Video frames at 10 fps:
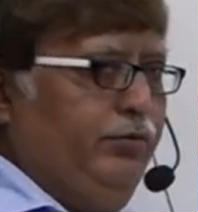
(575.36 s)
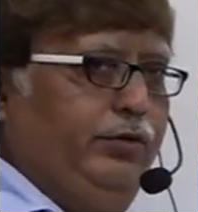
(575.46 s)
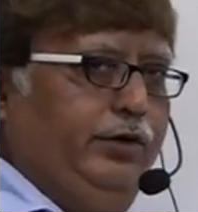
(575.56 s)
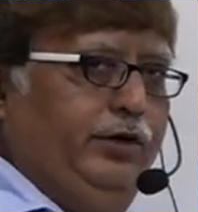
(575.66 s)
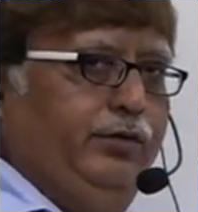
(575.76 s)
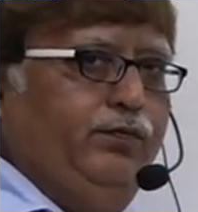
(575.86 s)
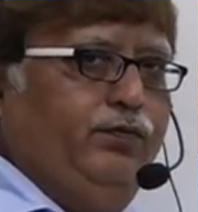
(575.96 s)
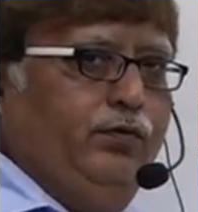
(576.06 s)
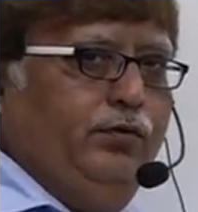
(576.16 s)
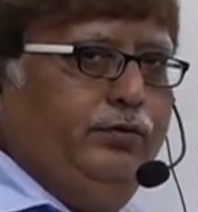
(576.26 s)
3,
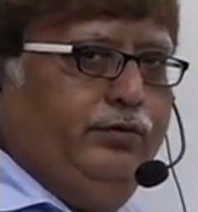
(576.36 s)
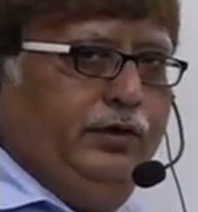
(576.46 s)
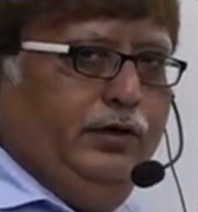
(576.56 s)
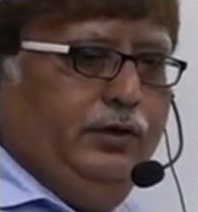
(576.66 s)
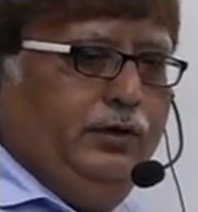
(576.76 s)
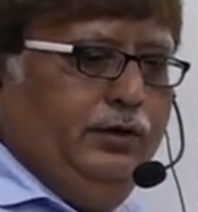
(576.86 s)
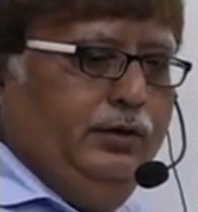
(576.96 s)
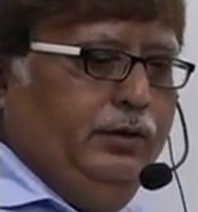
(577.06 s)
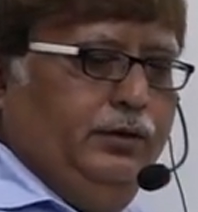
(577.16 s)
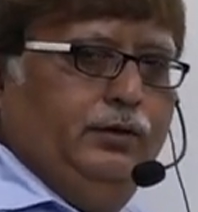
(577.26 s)
4 ja,
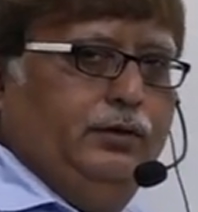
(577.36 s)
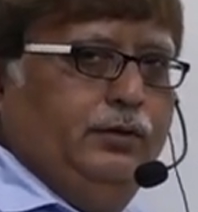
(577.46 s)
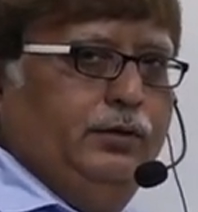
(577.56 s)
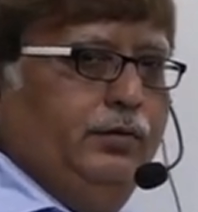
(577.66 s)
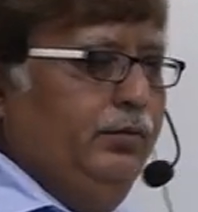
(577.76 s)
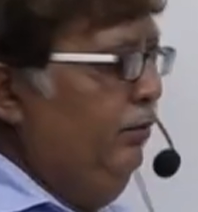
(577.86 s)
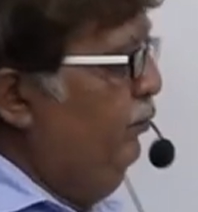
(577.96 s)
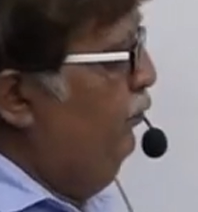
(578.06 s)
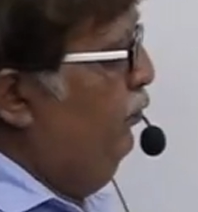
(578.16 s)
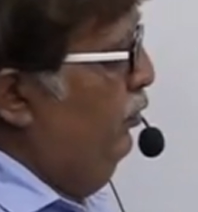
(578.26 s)

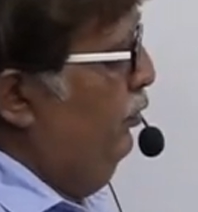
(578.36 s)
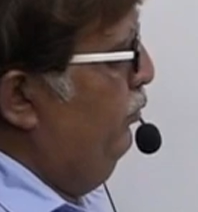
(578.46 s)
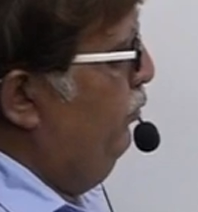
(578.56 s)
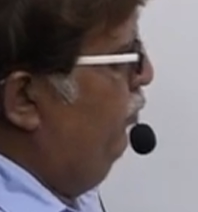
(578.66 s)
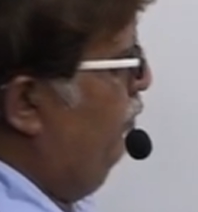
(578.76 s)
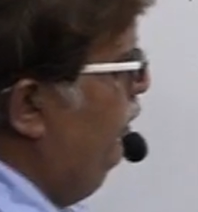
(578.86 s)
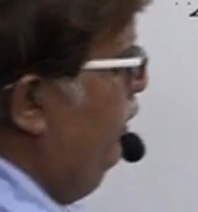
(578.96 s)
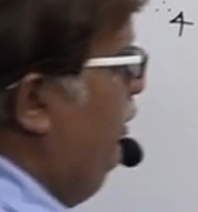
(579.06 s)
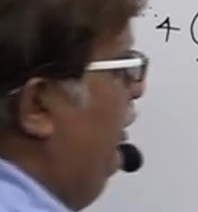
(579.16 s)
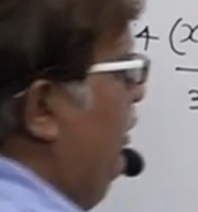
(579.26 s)
for
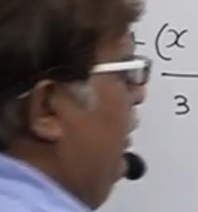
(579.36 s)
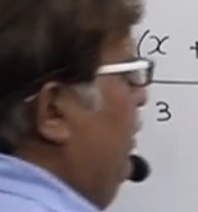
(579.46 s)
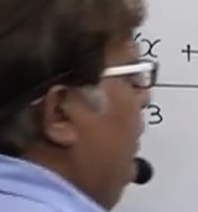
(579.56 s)
3 ja,